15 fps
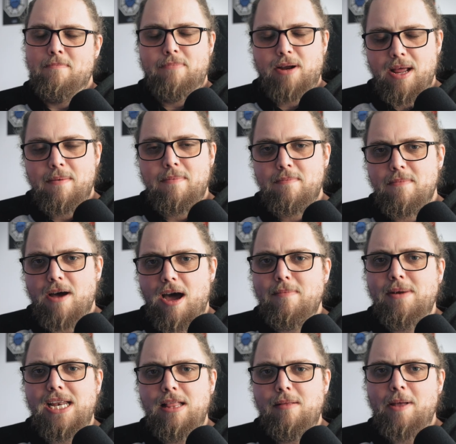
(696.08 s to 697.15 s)
but I'm,
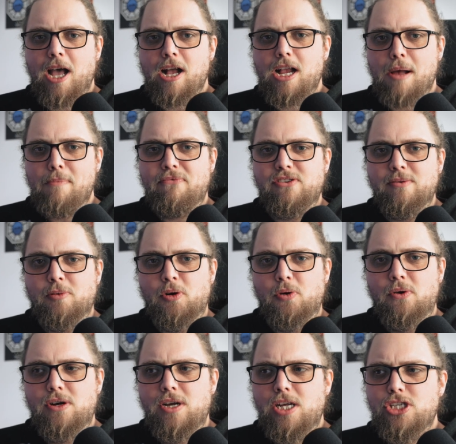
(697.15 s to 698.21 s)
I'm a little bit
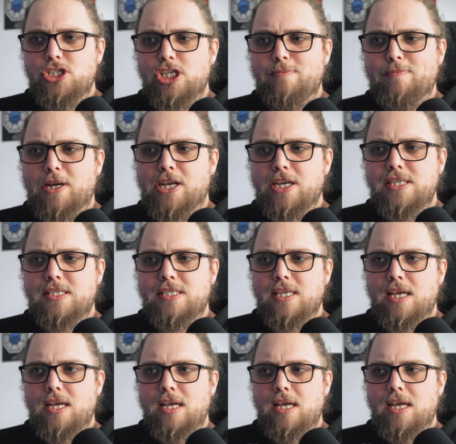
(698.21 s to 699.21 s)
uncomfortable just because